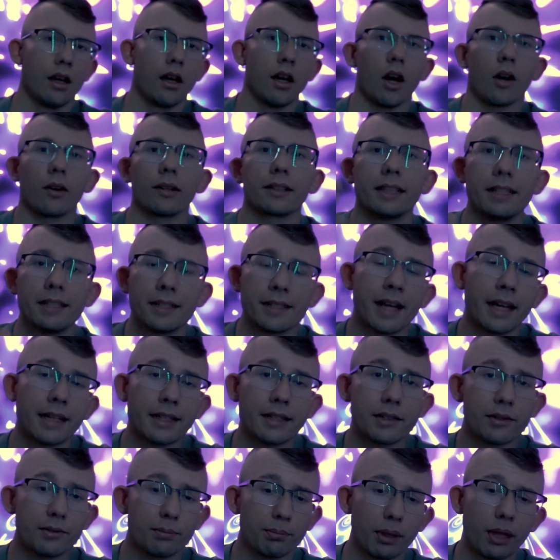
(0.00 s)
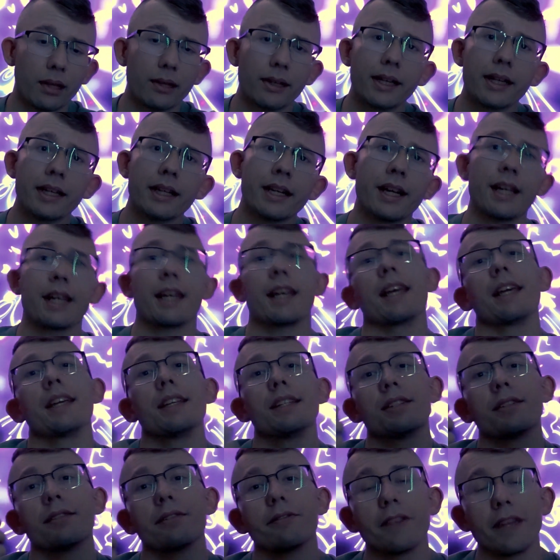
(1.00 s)
Alright, the next plugin
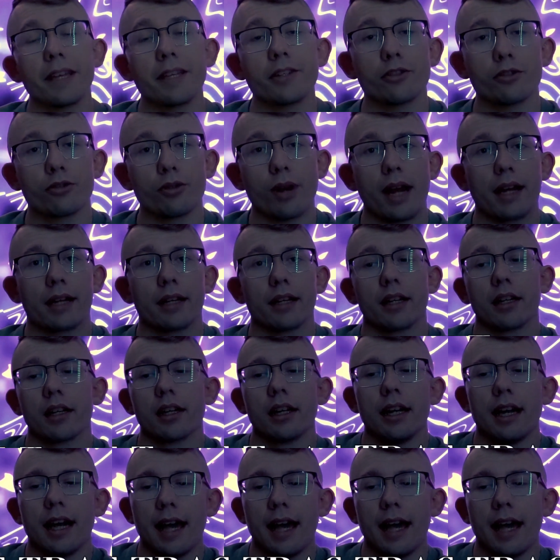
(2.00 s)
is Face Tracker.